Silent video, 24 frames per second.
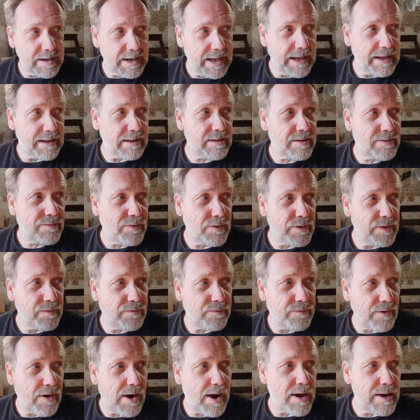length for the
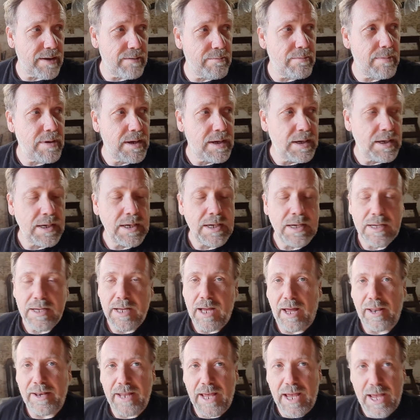frame
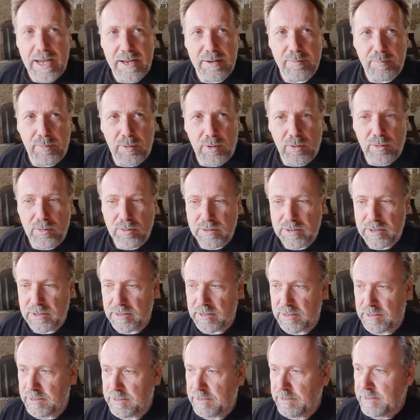and the headboard.
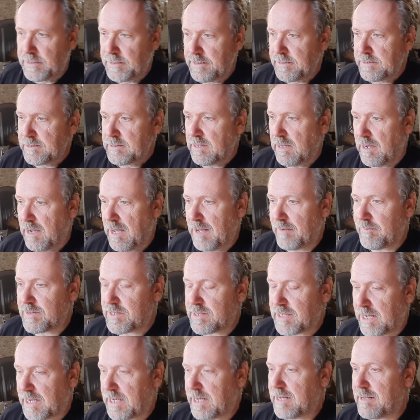I haven't
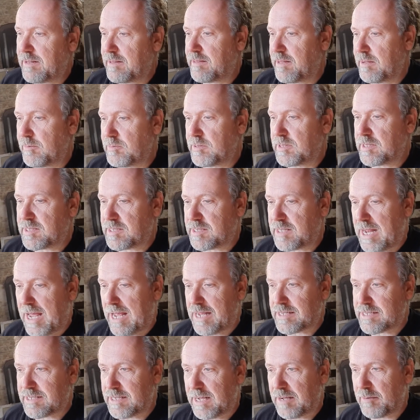done anything with the
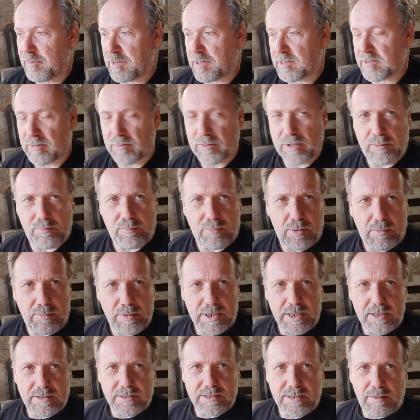slats yet because I'm going to probably
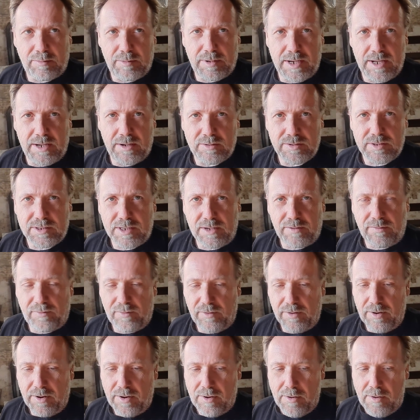use something else
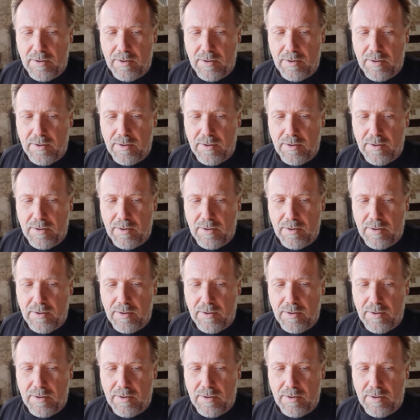different.